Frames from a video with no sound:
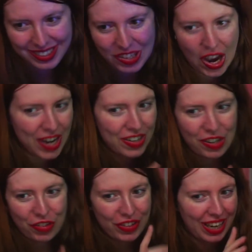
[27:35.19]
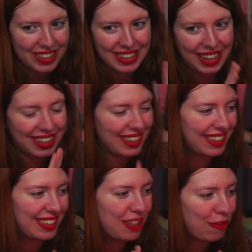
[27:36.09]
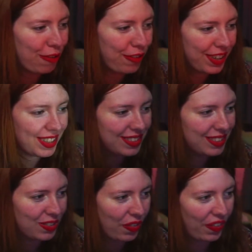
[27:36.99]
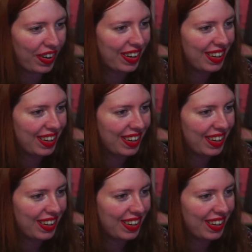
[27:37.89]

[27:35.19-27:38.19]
So I don't know if he has like an influence or